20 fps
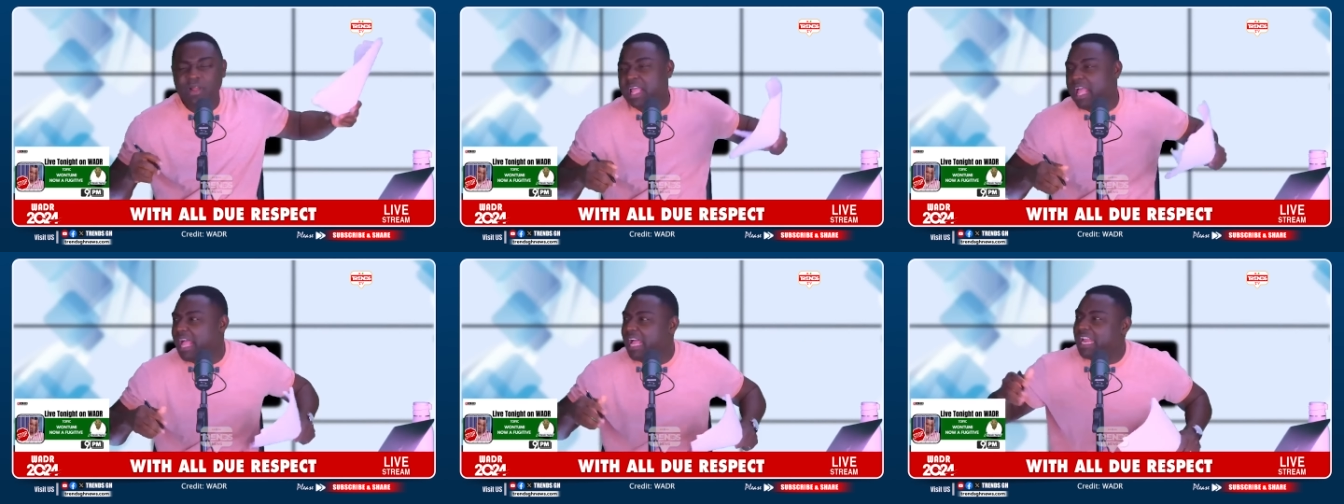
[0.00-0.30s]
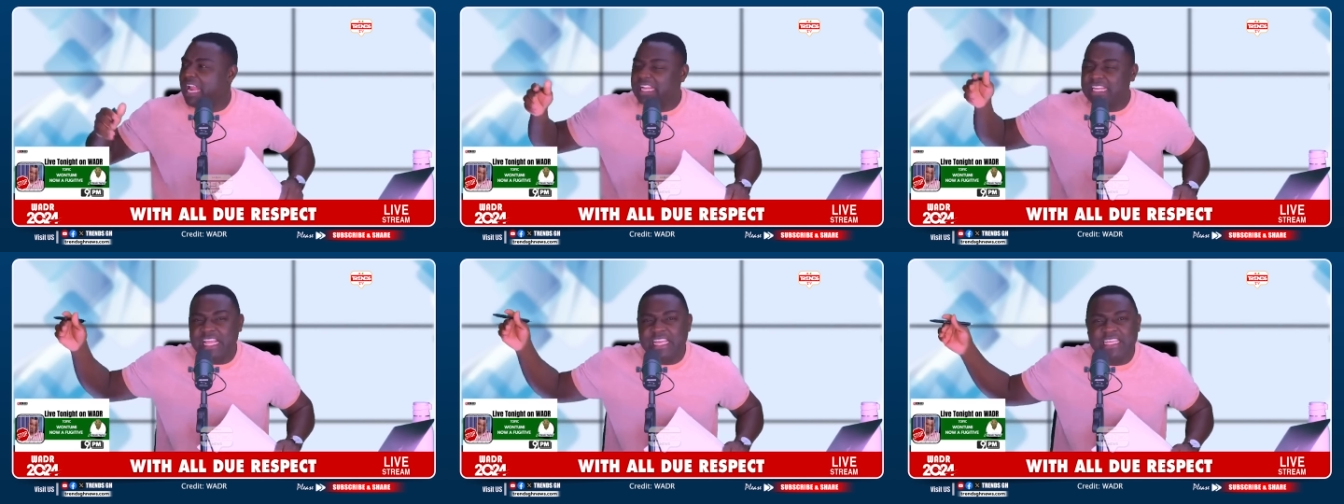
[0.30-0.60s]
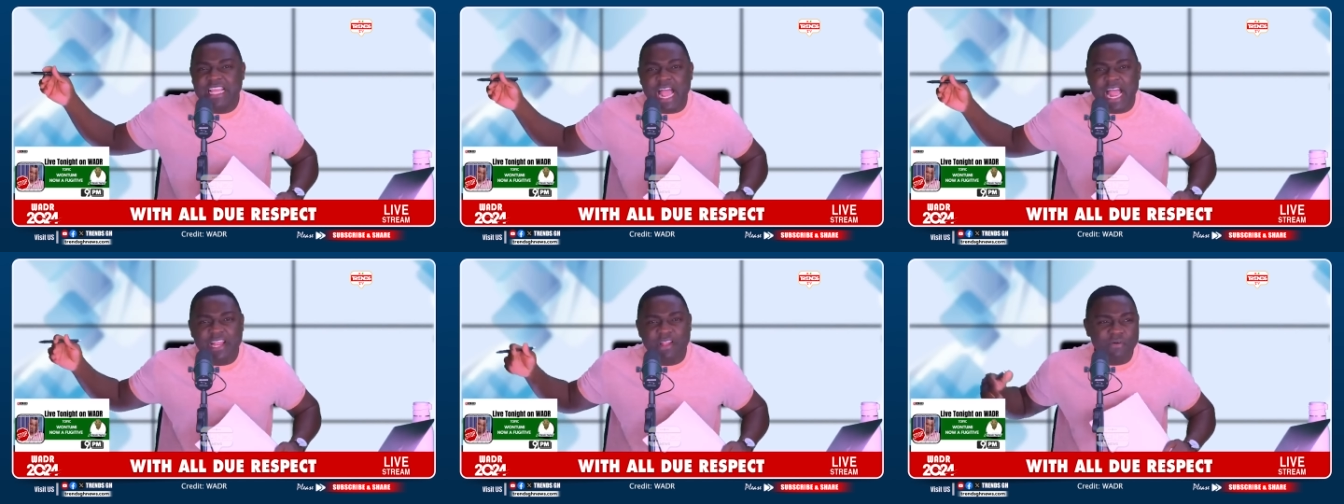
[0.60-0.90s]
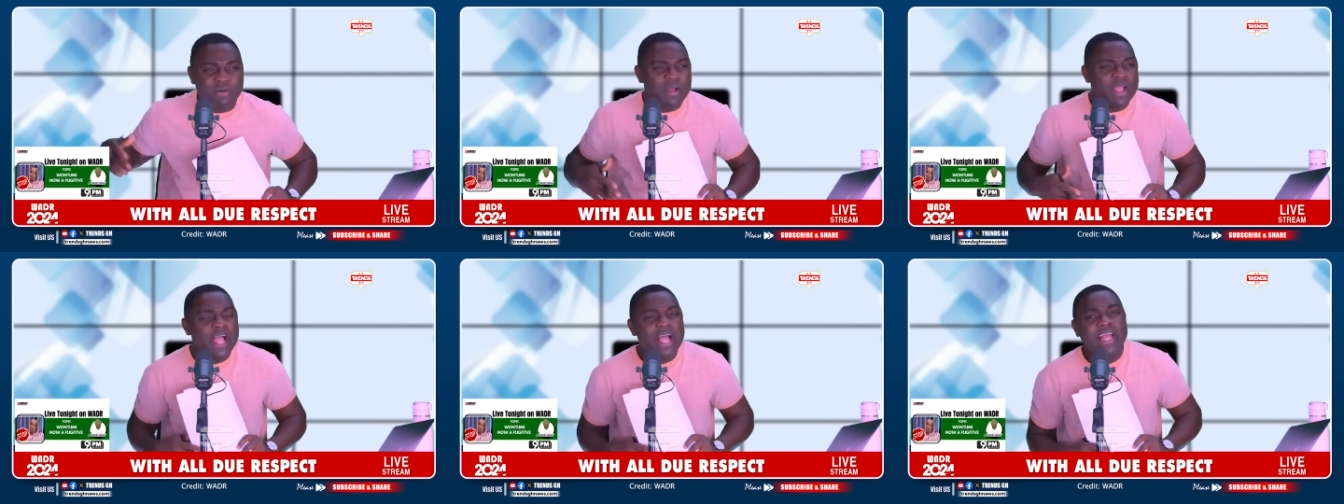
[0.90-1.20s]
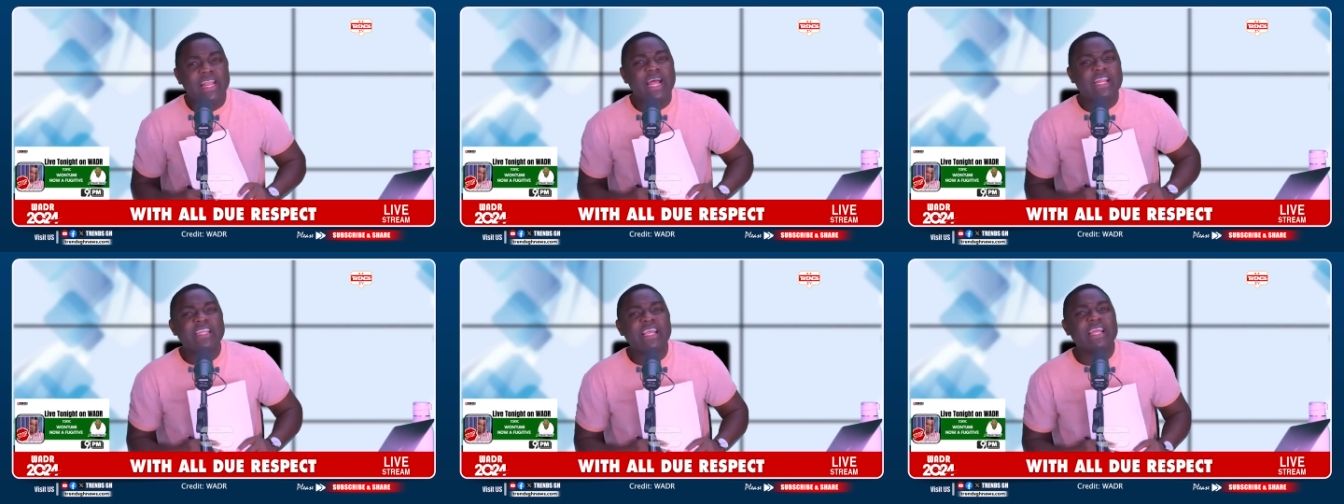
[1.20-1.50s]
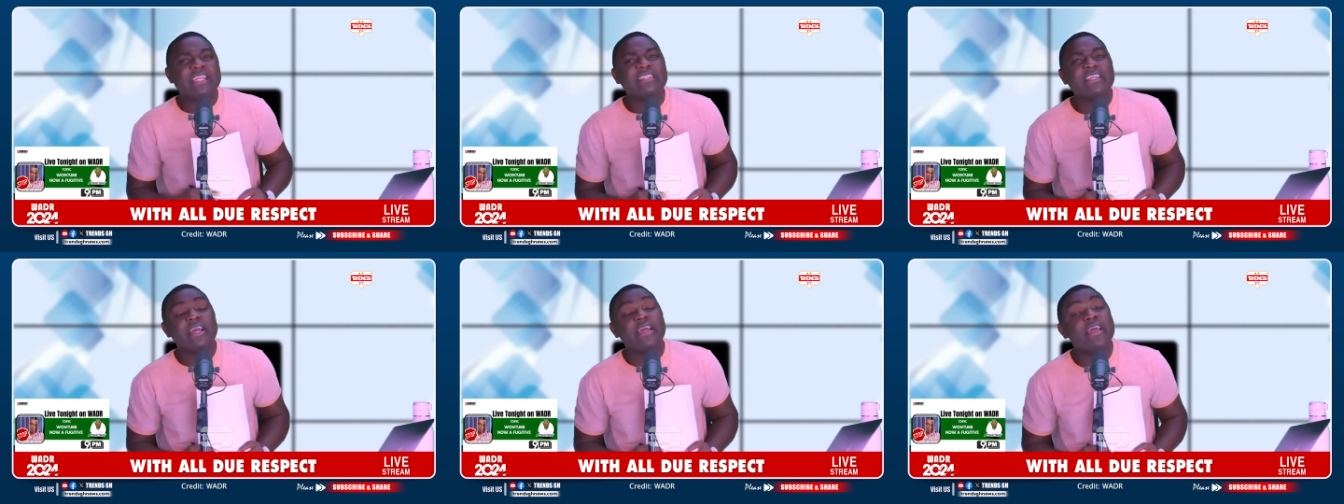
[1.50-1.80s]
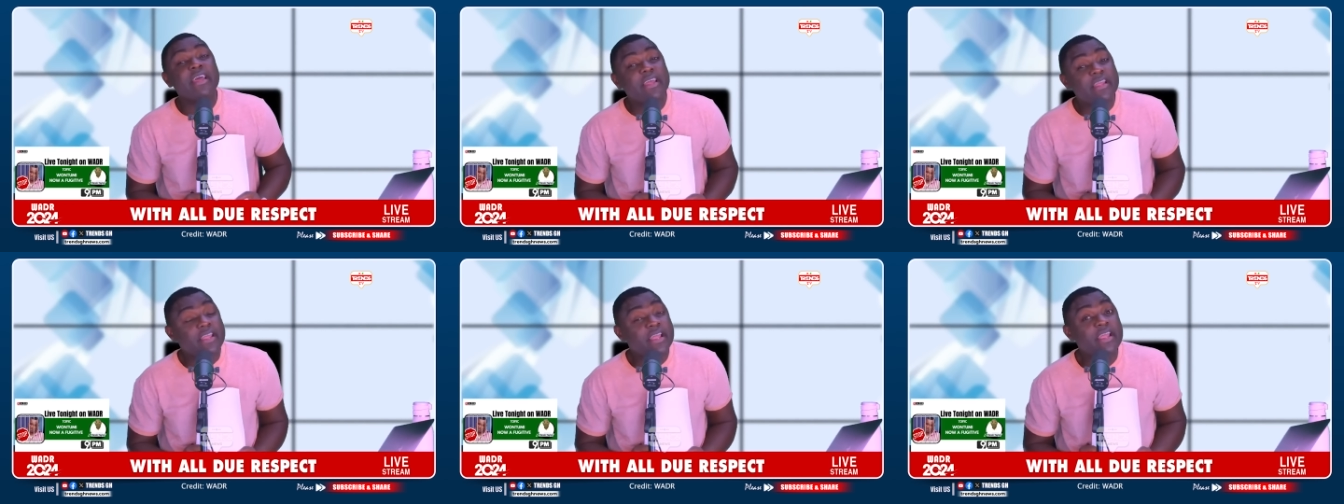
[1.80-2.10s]
and a Dede Ayew and a Dede
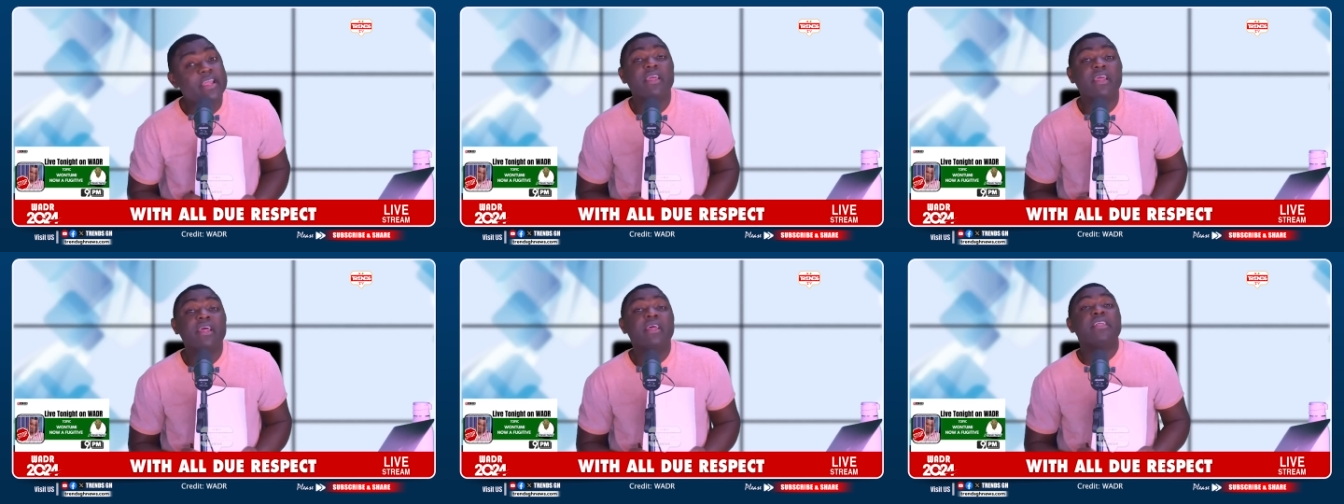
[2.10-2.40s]
hey